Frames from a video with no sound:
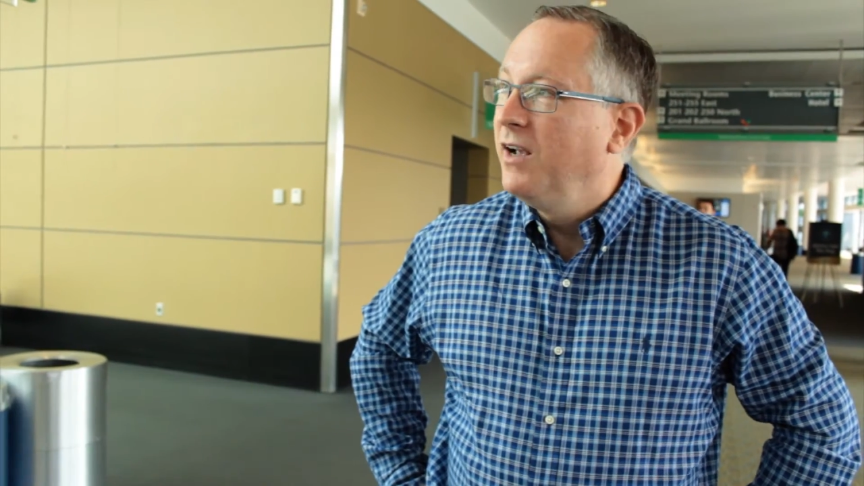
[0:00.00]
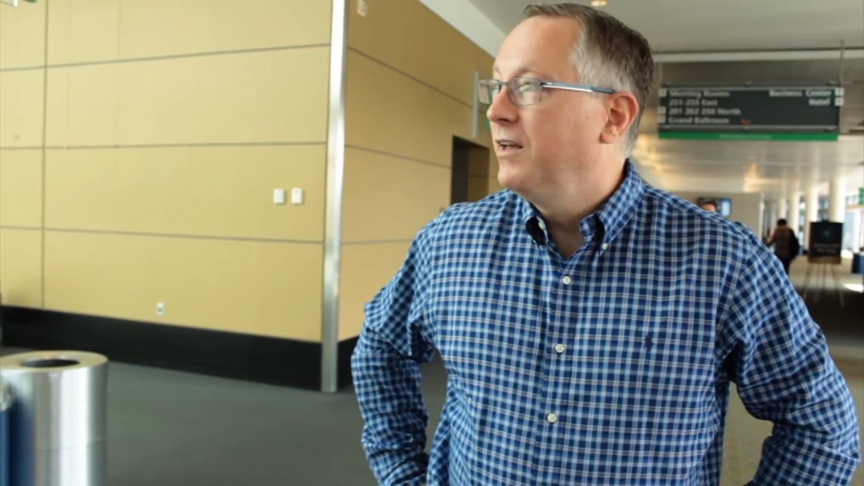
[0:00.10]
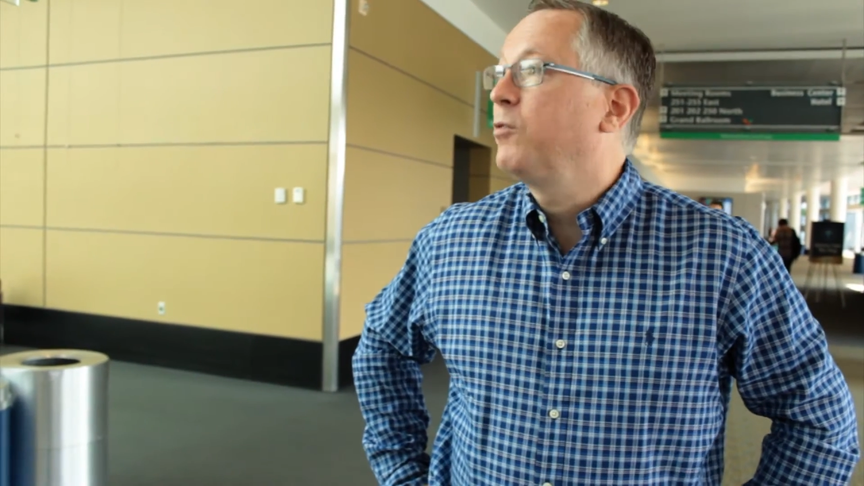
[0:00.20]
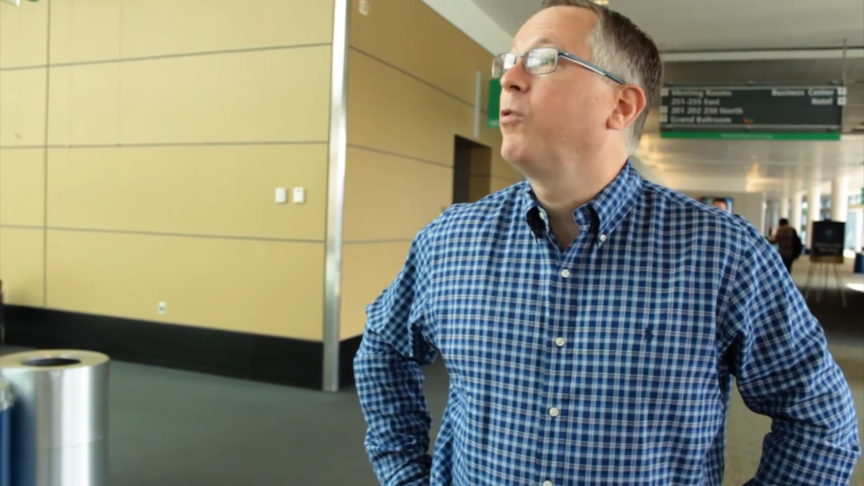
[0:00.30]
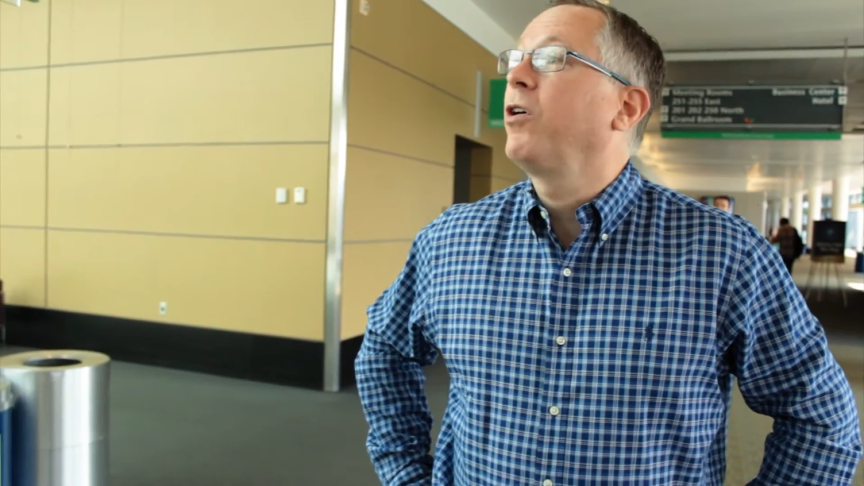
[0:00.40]
I
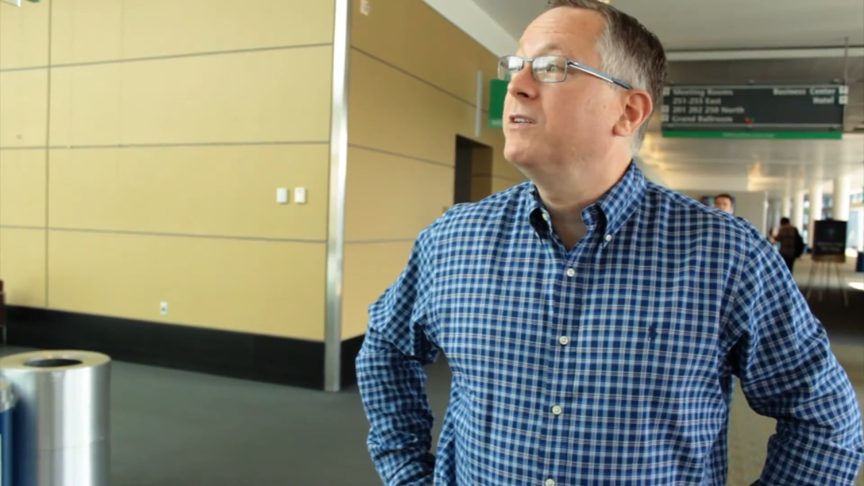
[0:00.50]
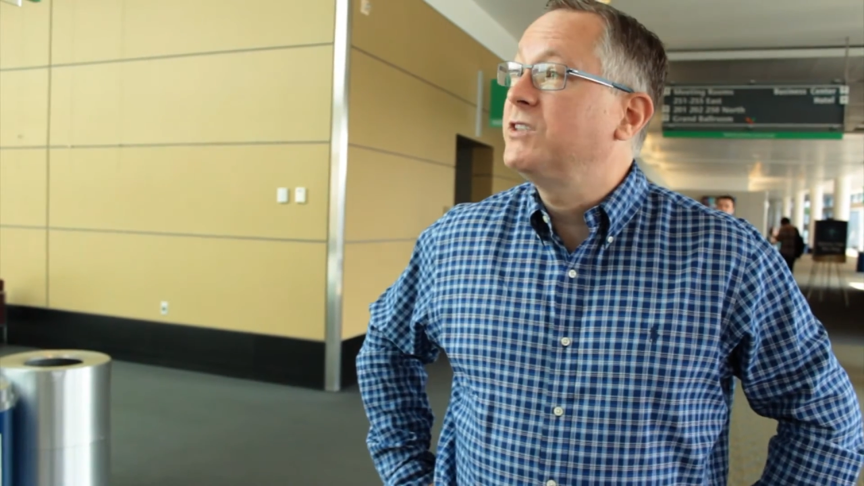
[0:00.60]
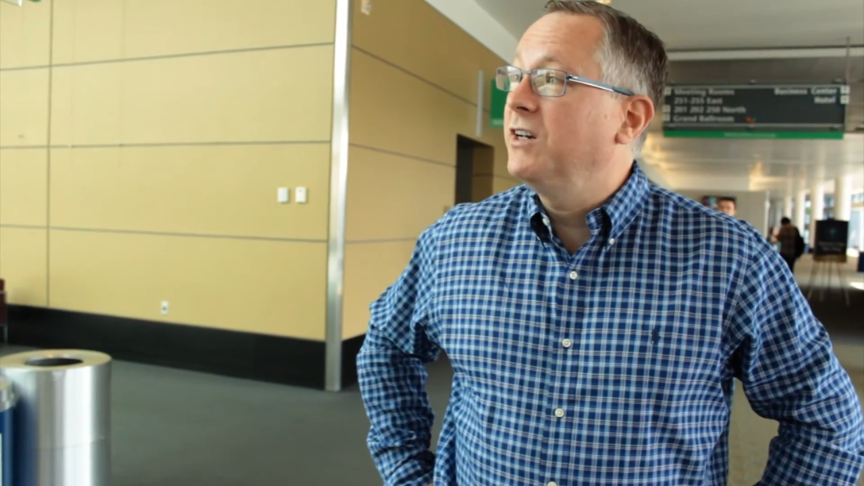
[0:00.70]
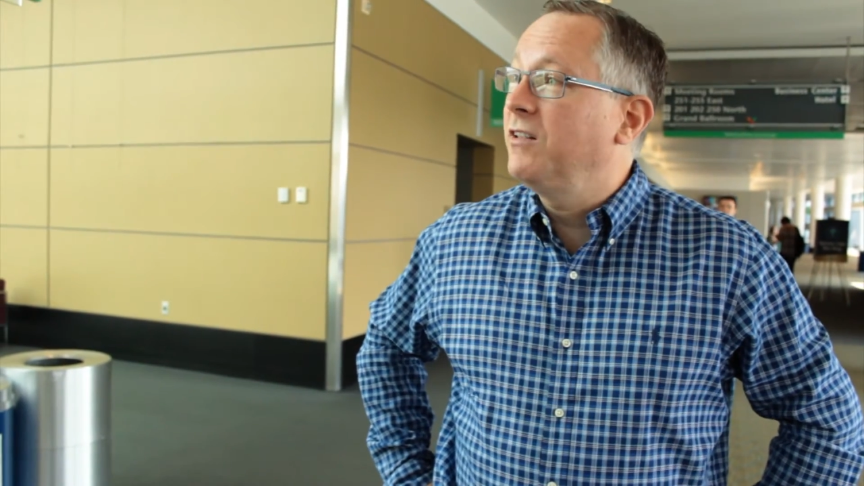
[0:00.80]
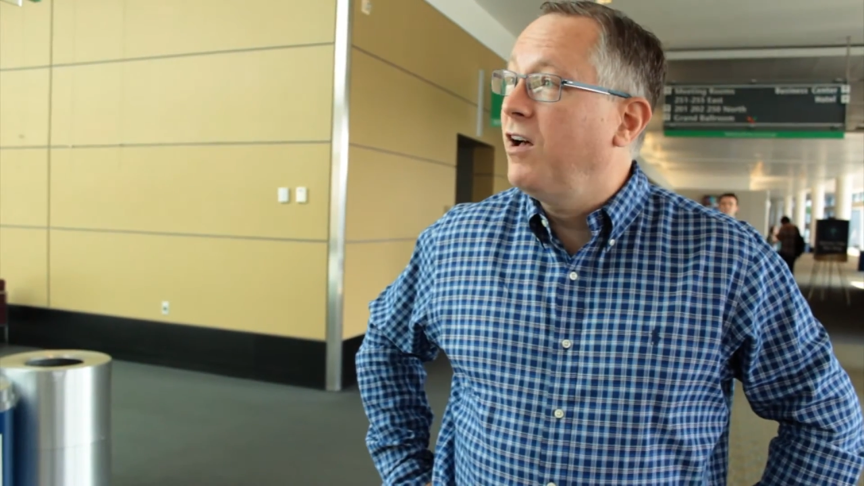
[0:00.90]
think we're going to
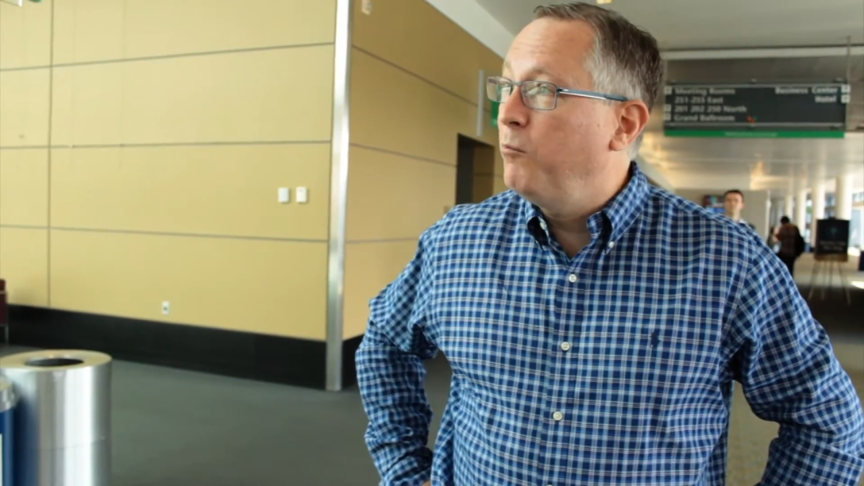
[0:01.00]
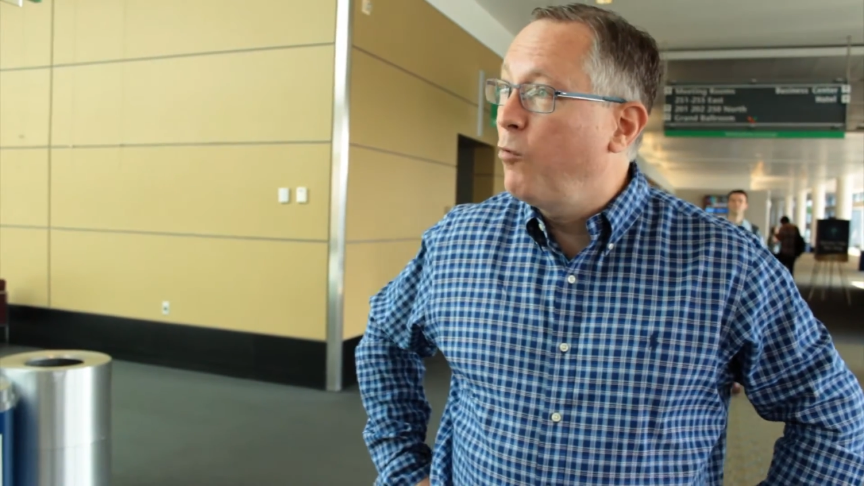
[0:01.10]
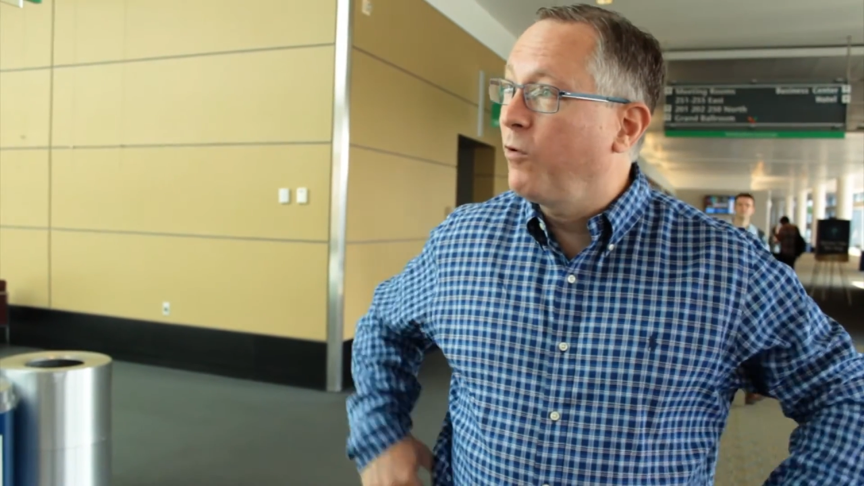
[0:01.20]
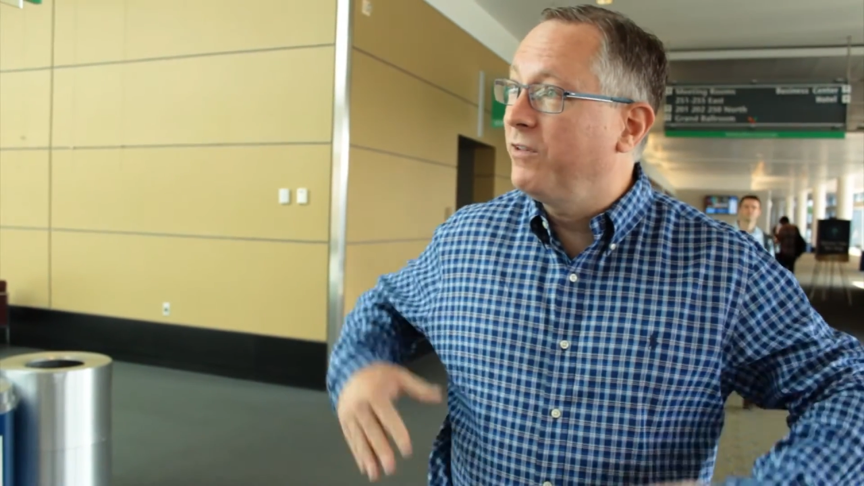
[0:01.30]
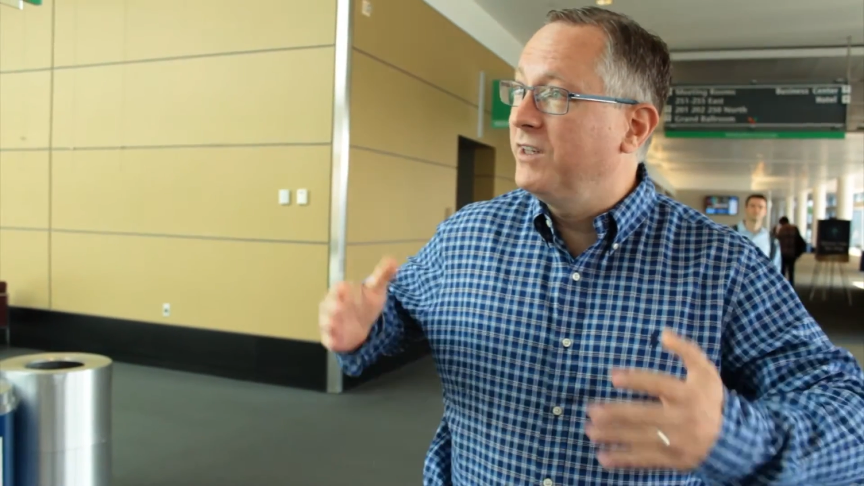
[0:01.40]
see a lot
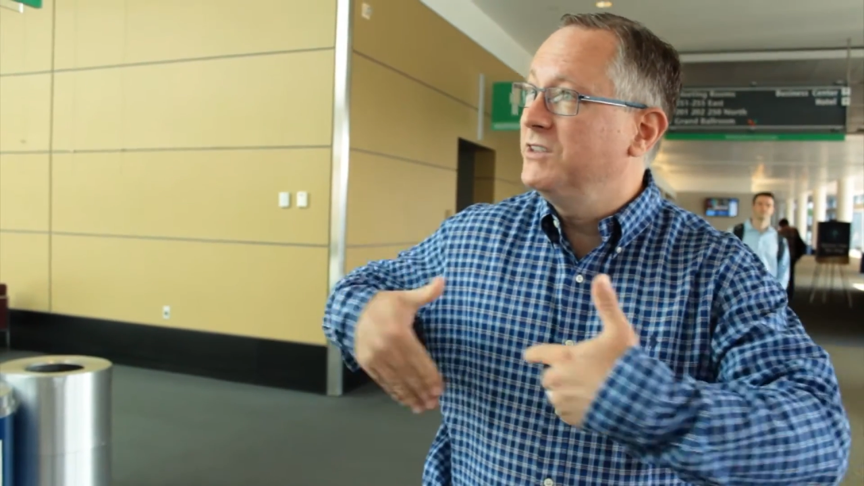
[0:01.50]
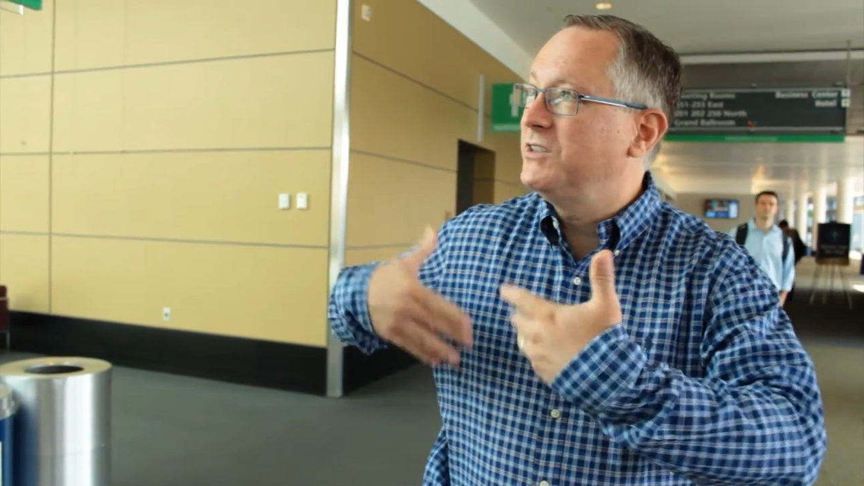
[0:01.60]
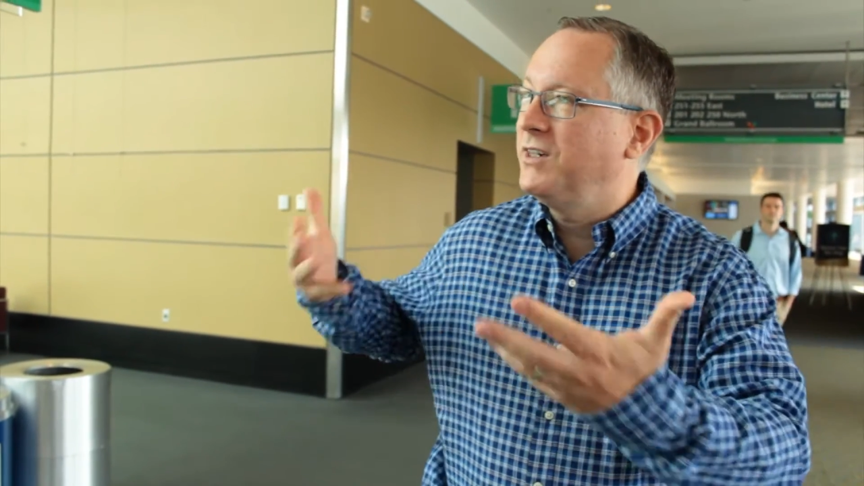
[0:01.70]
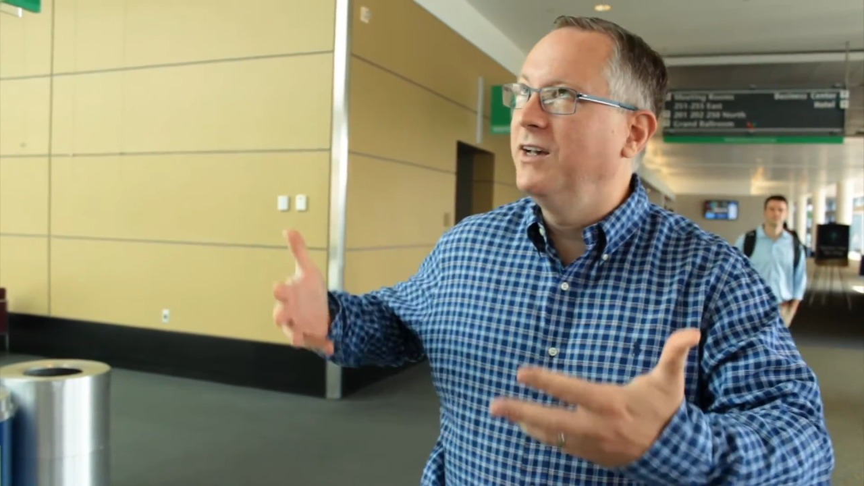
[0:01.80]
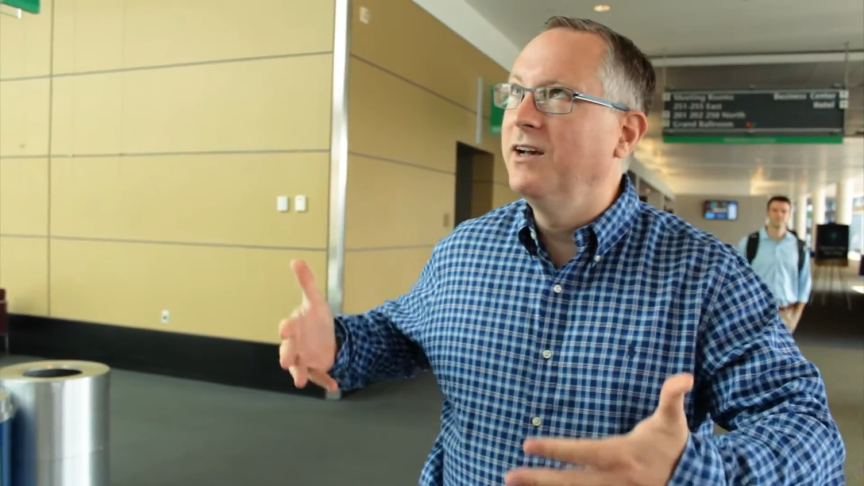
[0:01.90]
more of
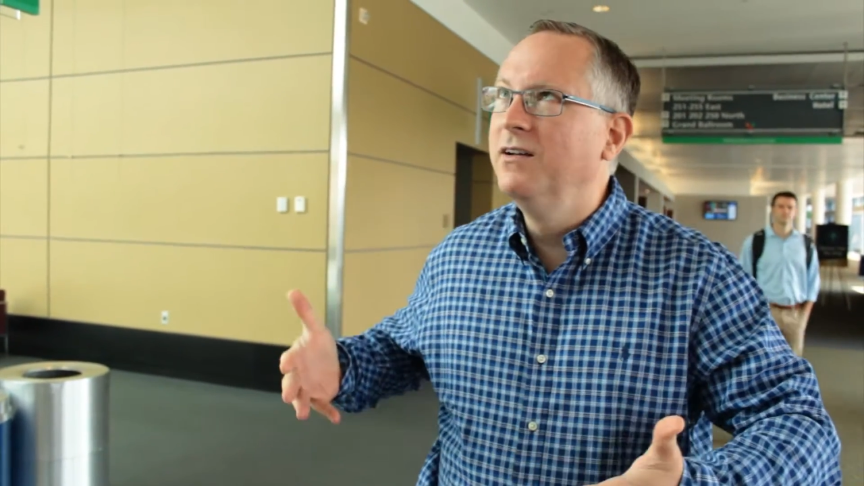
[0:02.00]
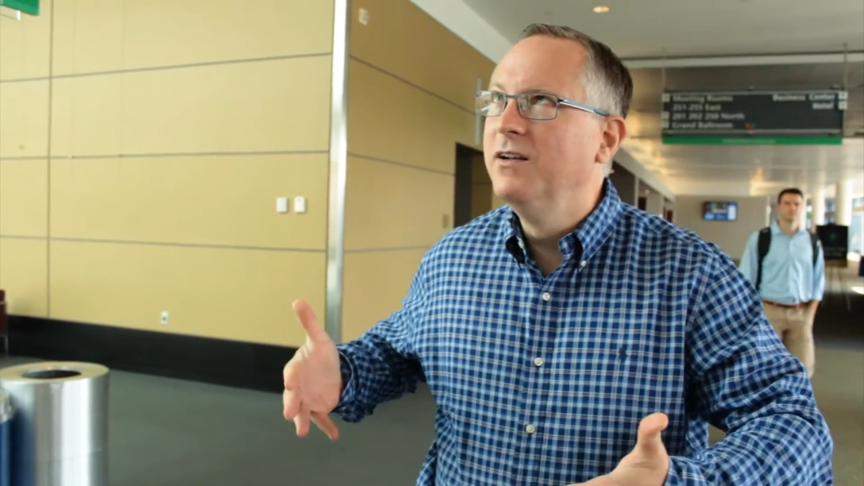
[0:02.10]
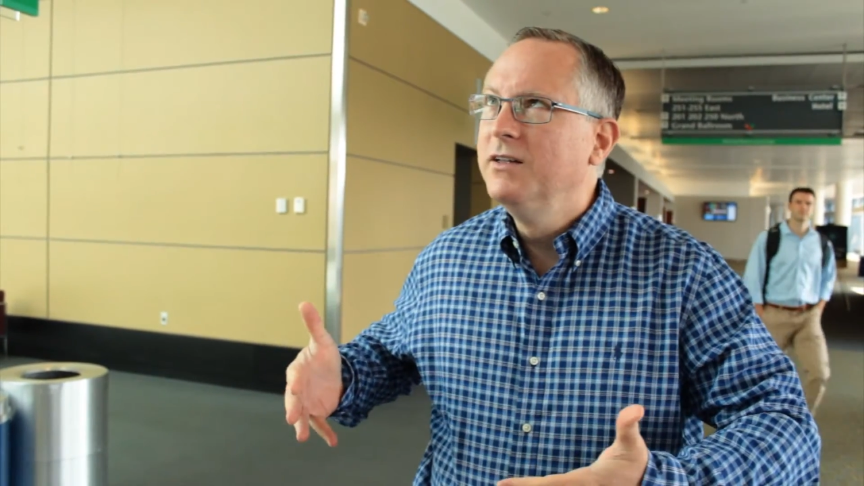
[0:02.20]
these uh,